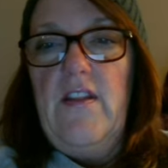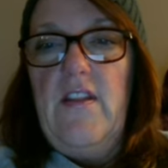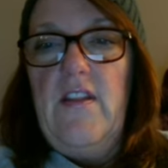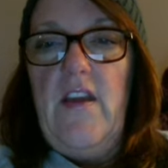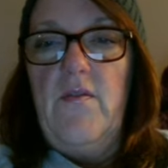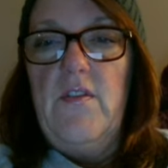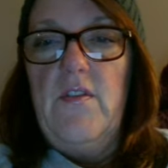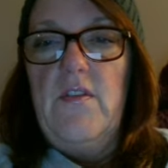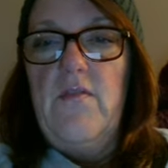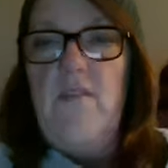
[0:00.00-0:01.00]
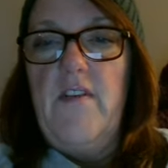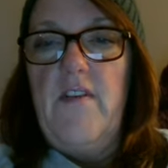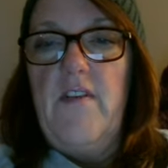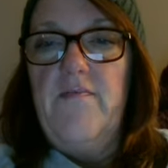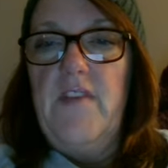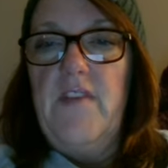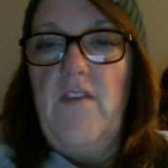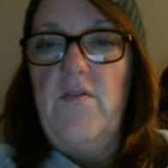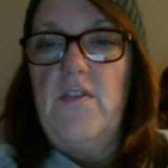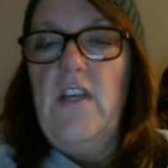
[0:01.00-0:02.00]
That was the run. Now,
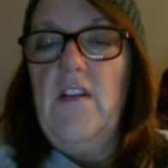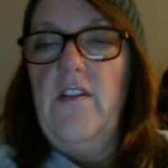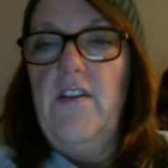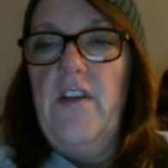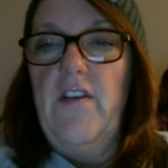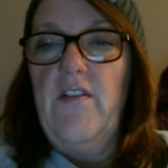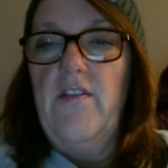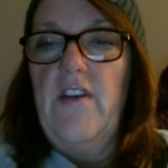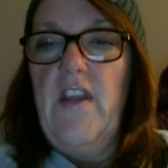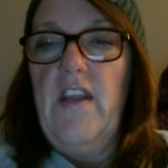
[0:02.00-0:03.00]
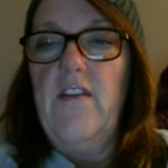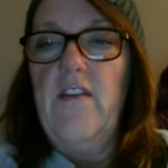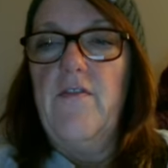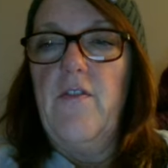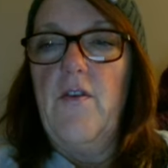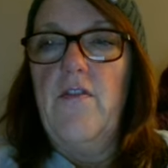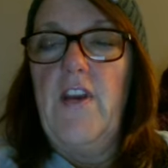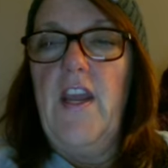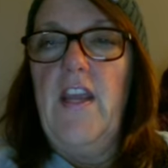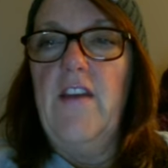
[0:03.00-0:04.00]
take a look here. -4 over
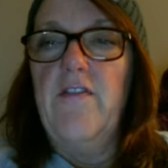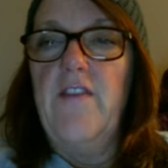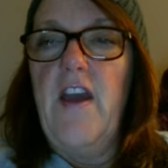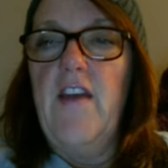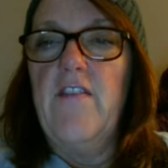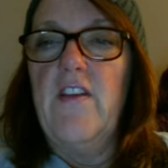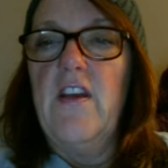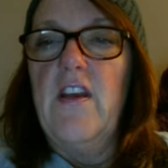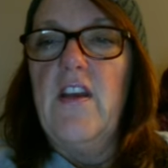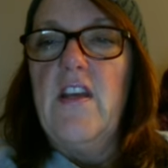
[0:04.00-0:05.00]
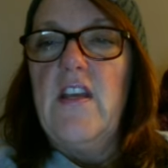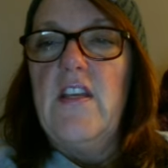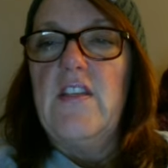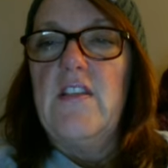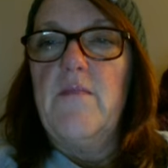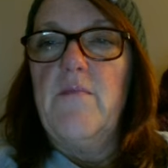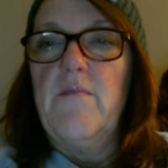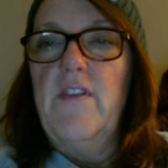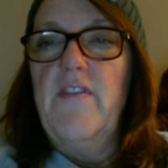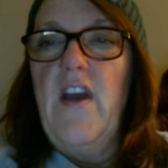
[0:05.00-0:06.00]
-5,
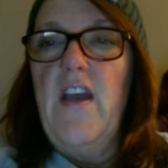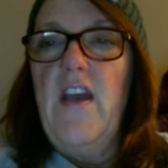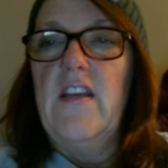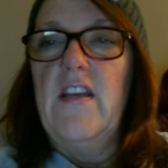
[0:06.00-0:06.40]
simplified.